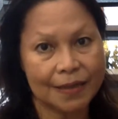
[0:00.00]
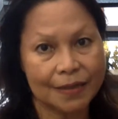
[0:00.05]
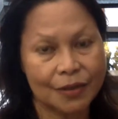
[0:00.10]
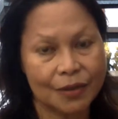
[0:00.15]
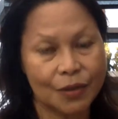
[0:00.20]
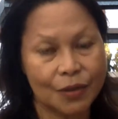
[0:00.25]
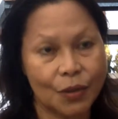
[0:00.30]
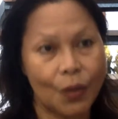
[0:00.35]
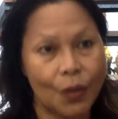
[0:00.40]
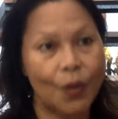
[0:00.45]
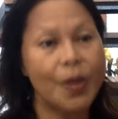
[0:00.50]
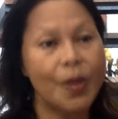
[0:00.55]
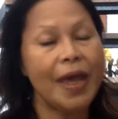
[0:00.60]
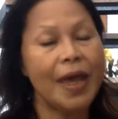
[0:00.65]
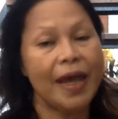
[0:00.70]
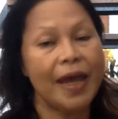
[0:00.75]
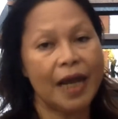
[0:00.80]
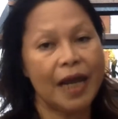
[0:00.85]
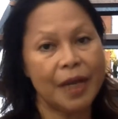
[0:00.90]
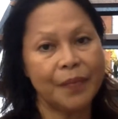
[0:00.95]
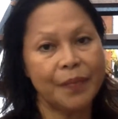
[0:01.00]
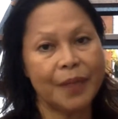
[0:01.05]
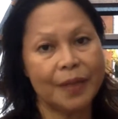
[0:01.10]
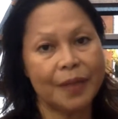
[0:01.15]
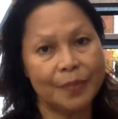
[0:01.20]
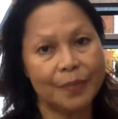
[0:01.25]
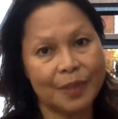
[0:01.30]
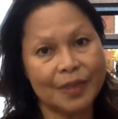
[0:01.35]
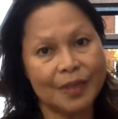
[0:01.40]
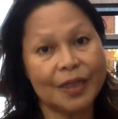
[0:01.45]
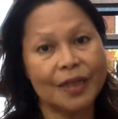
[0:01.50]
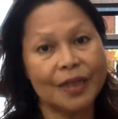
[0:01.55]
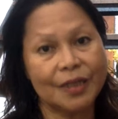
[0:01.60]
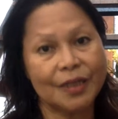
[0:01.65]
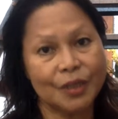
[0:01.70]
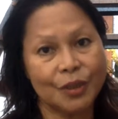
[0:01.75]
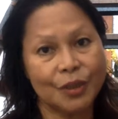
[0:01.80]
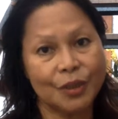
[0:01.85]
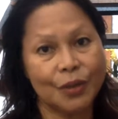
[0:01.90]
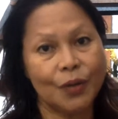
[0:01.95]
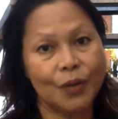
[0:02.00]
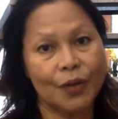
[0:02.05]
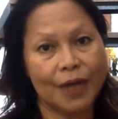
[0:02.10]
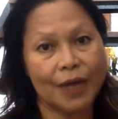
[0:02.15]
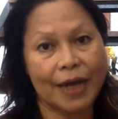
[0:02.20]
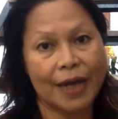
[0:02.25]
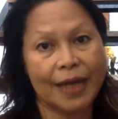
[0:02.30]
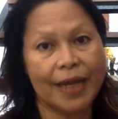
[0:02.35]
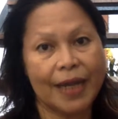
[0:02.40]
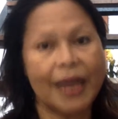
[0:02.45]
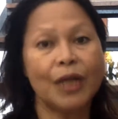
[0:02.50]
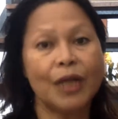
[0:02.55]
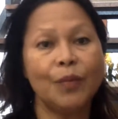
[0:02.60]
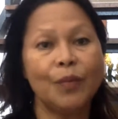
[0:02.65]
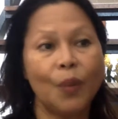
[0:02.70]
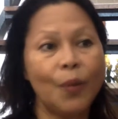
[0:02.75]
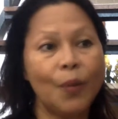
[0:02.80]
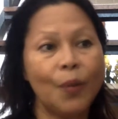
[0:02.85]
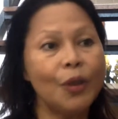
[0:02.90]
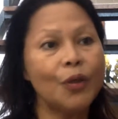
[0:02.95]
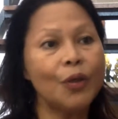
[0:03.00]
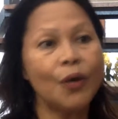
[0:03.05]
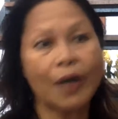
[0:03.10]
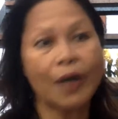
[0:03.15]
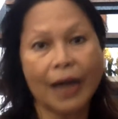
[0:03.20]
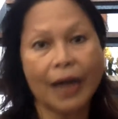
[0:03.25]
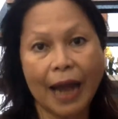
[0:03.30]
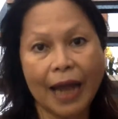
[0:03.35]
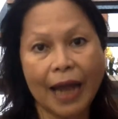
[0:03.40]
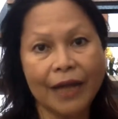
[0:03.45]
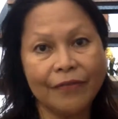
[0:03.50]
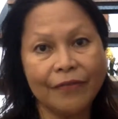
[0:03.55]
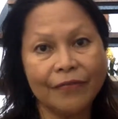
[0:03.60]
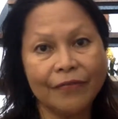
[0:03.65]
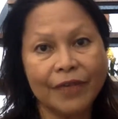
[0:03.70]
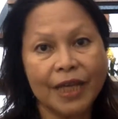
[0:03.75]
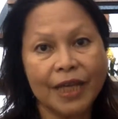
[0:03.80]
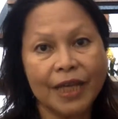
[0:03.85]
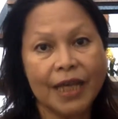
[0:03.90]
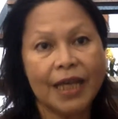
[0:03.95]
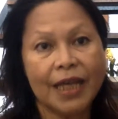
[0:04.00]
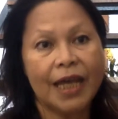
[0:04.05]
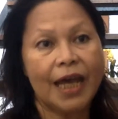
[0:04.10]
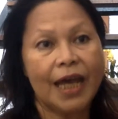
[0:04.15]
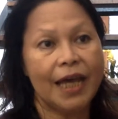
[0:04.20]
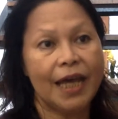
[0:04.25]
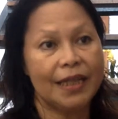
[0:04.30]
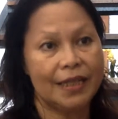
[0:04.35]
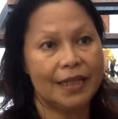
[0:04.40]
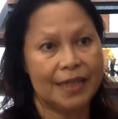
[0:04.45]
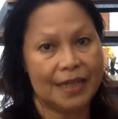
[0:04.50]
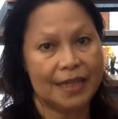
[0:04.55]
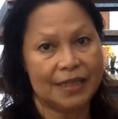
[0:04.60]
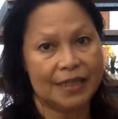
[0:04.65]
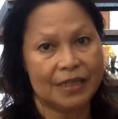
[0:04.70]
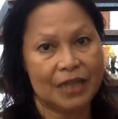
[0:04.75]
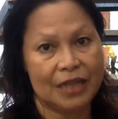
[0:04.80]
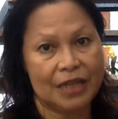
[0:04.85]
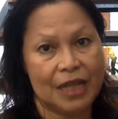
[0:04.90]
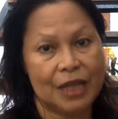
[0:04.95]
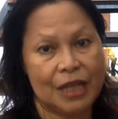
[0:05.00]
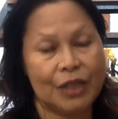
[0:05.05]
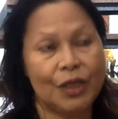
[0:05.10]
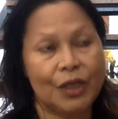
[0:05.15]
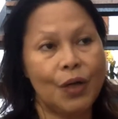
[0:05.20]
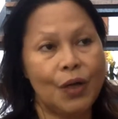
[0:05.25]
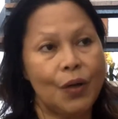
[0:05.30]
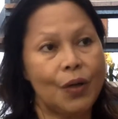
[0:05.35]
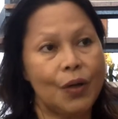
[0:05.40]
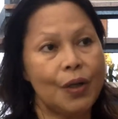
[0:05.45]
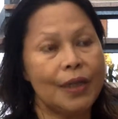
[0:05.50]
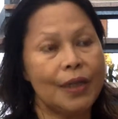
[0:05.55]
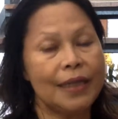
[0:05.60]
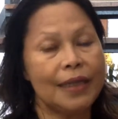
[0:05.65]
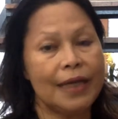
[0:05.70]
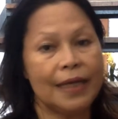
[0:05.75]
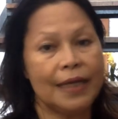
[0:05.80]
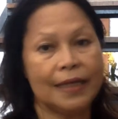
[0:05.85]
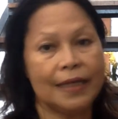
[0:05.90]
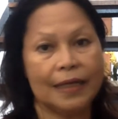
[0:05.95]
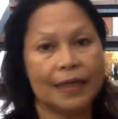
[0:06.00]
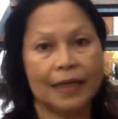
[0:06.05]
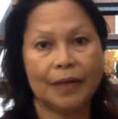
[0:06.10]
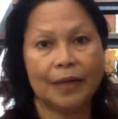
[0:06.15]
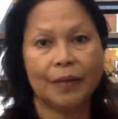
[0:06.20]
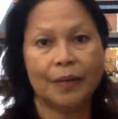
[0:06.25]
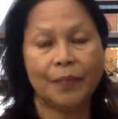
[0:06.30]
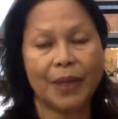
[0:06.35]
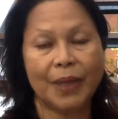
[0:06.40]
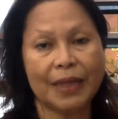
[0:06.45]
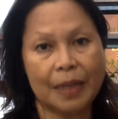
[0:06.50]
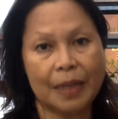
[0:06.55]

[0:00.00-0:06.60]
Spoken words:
So Airbnb charges you already. And the moment you arrive at the destination or at the bed